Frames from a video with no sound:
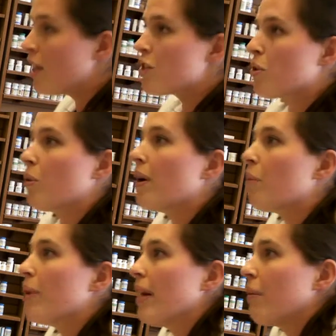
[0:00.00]
So
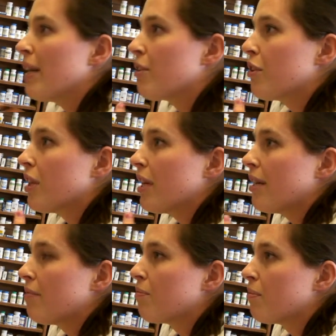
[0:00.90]
when I went through
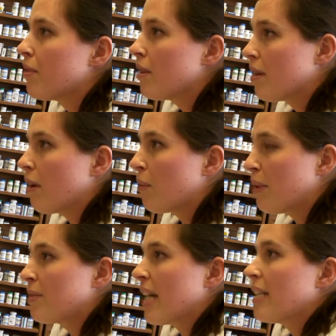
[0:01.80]
we
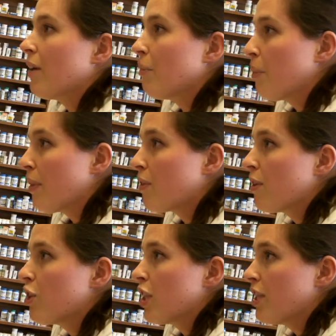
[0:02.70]
sat down and we went through the
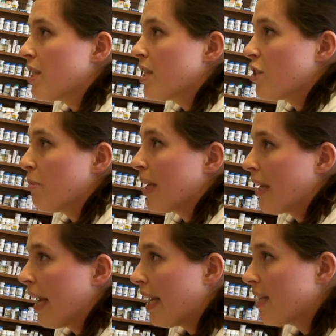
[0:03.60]
shared decision-making
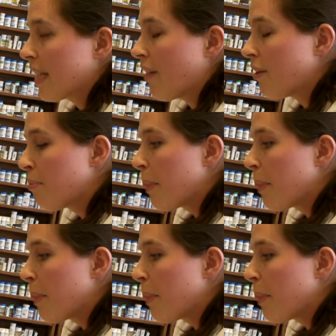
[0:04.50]
aid together,